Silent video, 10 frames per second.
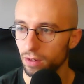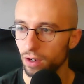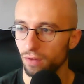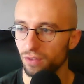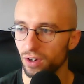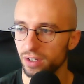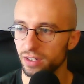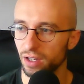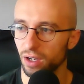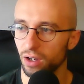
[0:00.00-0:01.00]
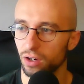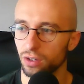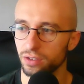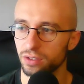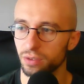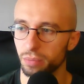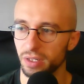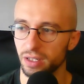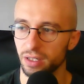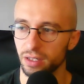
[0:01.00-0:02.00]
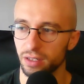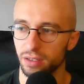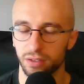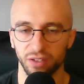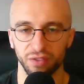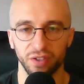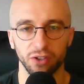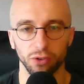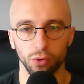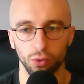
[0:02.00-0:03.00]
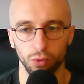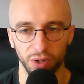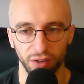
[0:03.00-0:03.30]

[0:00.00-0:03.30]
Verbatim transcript: I find it hard to be to feel normal.